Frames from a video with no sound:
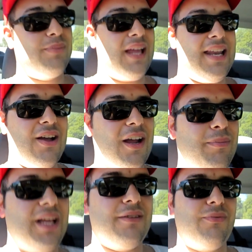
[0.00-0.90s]
complaining, I
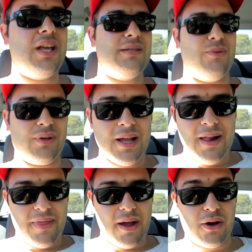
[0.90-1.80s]
complained on
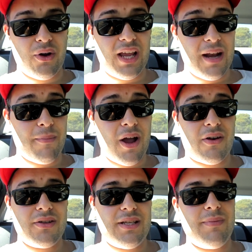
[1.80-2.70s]
Facebook, that I couldn't get a
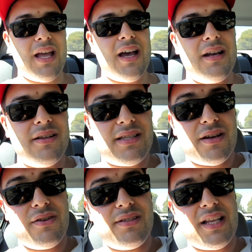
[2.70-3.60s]
micro SIM card because
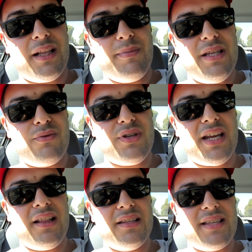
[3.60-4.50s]
they don't sell them in this
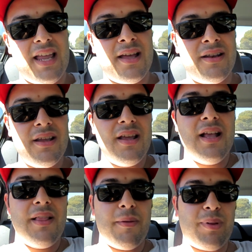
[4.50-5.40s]
ridiculous
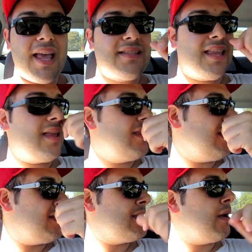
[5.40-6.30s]
town. The place
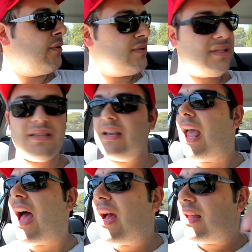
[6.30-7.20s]
that sells the
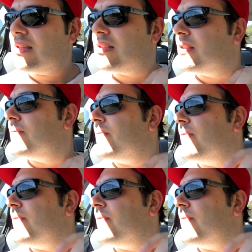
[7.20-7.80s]
cards,